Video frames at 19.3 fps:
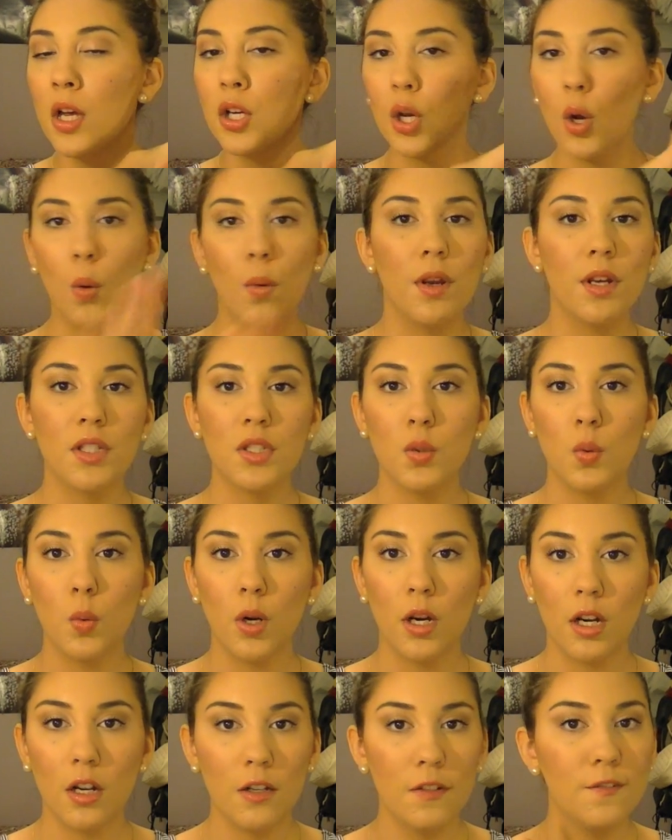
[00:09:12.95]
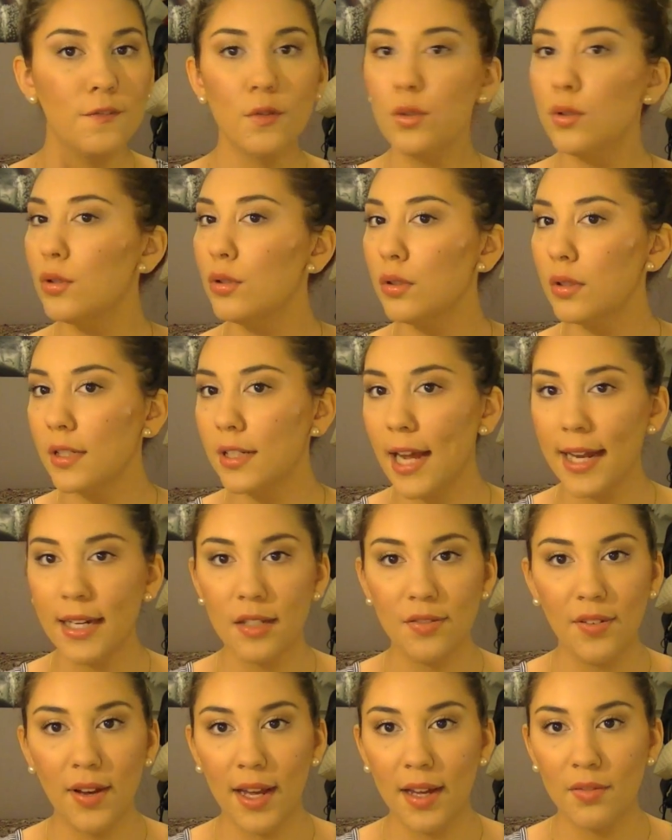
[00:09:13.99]
going to work a full 9 to
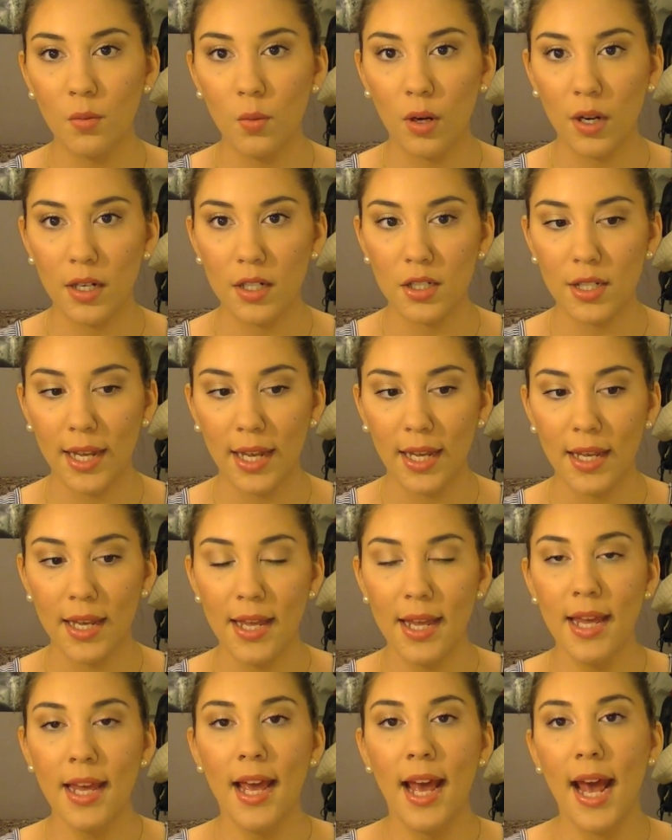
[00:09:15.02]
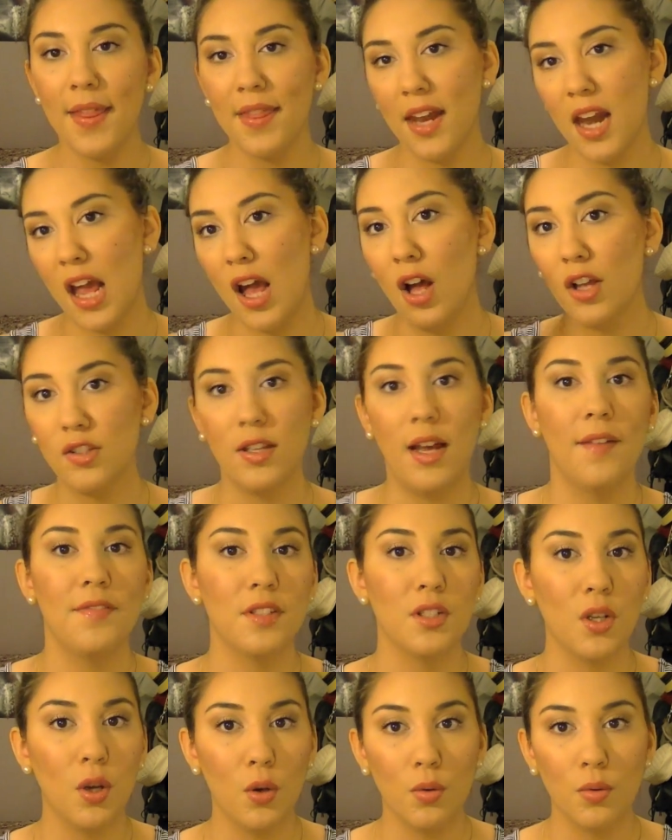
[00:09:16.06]
5 work day, and then I also have
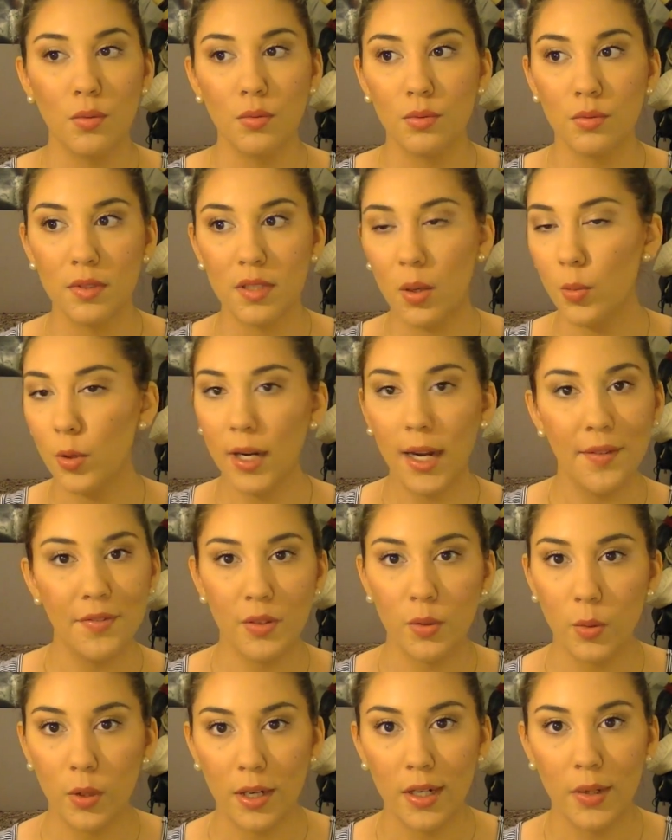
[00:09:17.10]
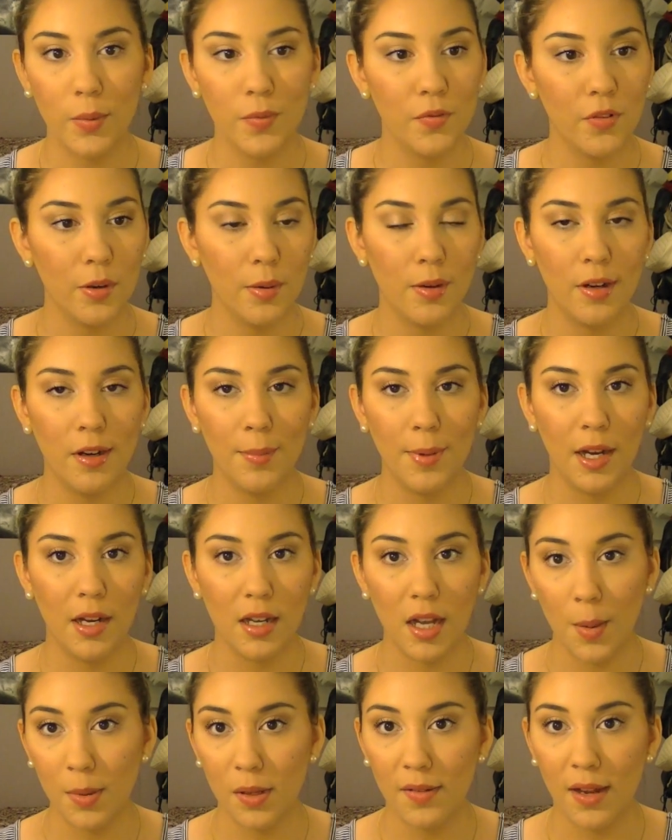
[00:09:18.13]
to go somewhere after work for about a
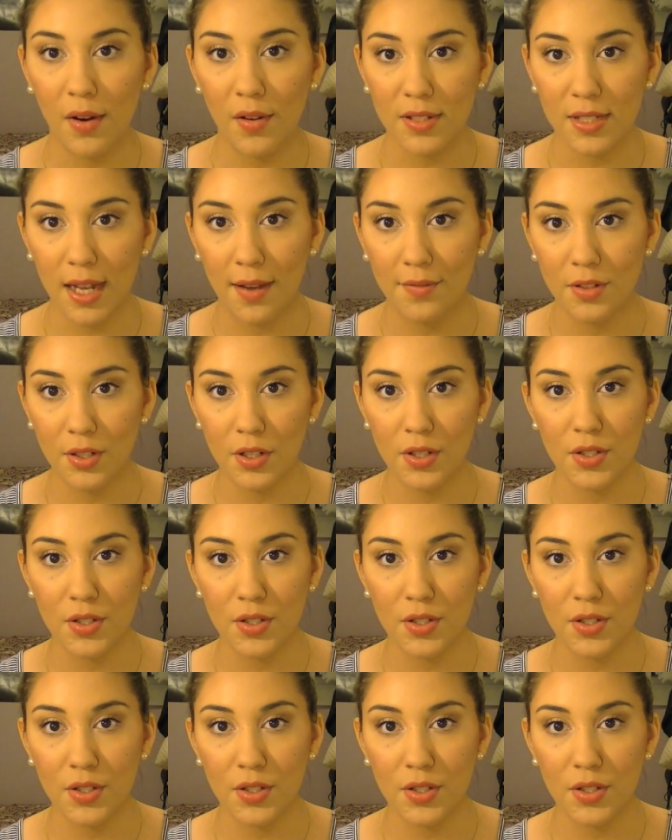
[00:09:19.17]
couple of hours after.